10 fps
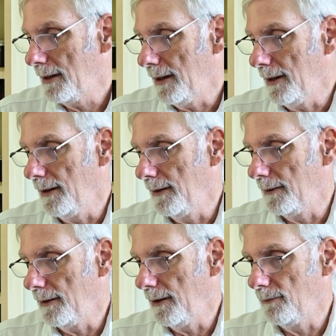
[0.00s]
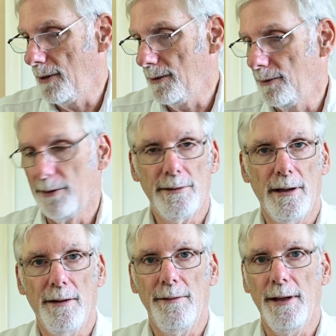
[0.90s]
And I'd rather just
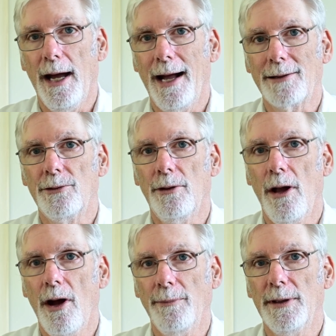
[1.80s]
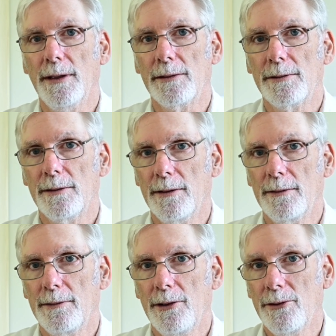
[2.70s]
have the actual optics
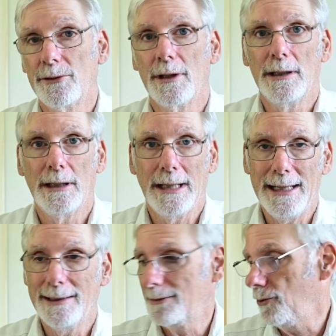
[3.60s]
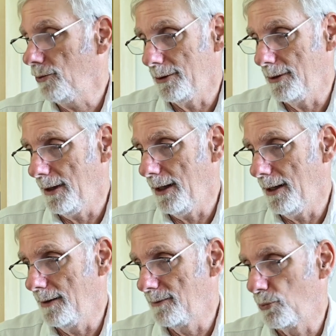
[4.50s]
and use the lens hood
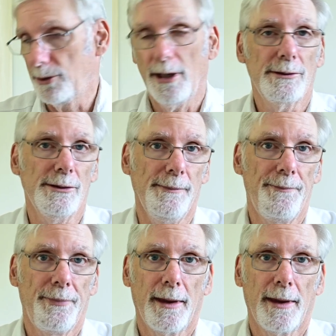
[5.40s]
as protection.